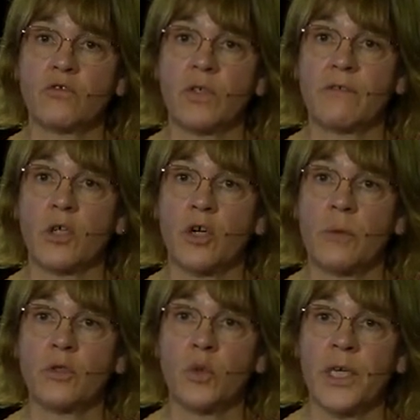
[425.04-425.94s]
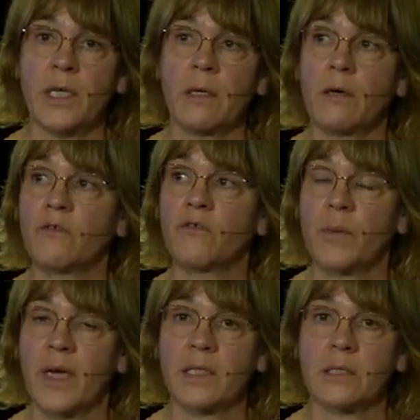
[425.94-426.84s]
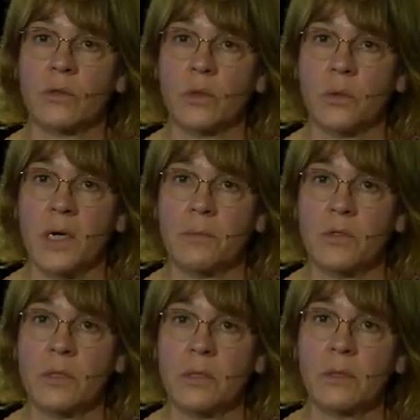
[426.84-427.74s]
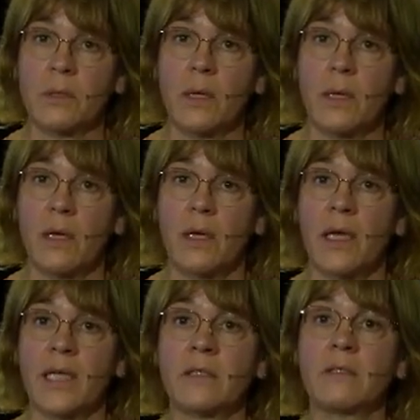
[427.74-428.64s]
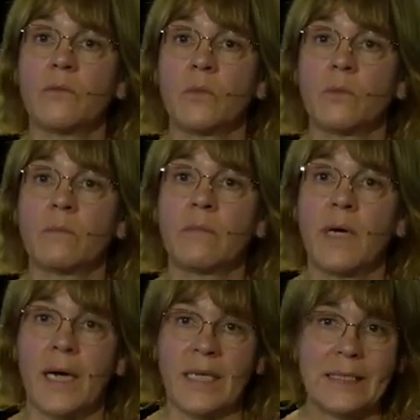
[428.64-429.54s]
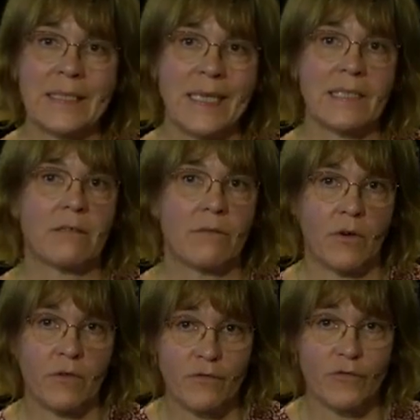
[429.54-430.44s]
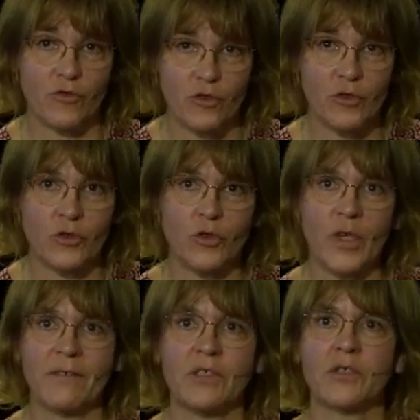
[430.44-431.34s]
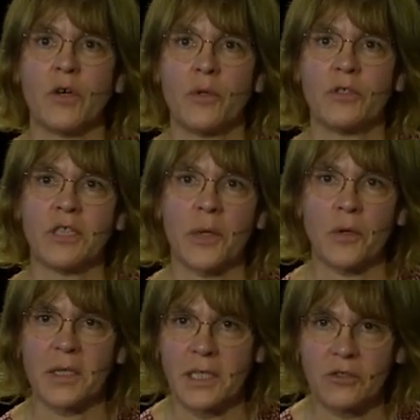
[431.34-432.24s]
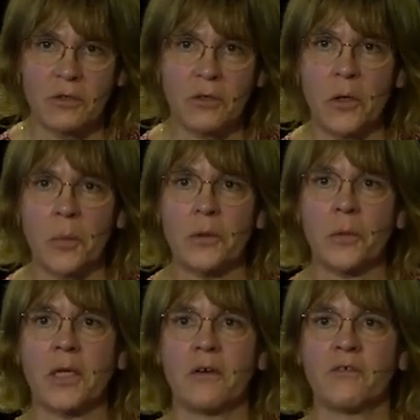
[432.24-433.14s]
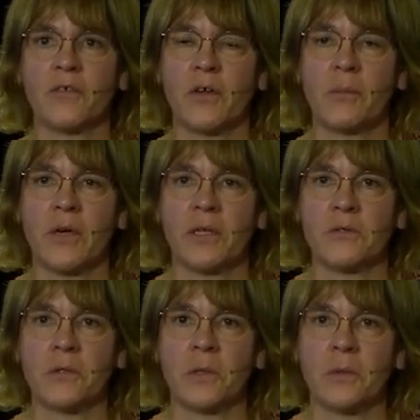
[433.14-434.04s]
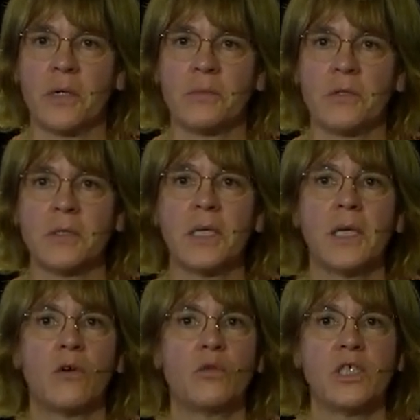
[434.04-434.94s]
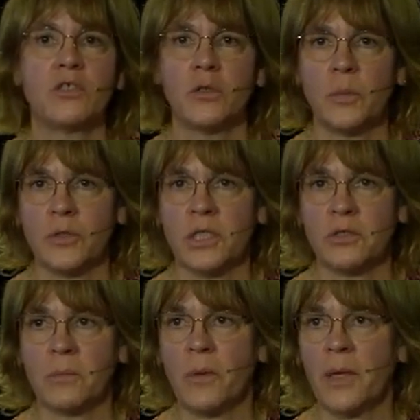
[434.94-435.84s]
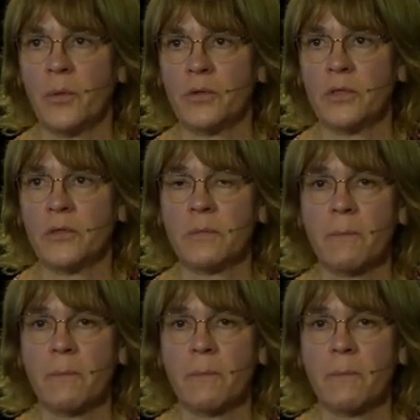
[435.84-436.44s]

to have a common way of applying the requirements, and at the end of just to have this common interpretation, common way of applying the requirements, we issue position papers.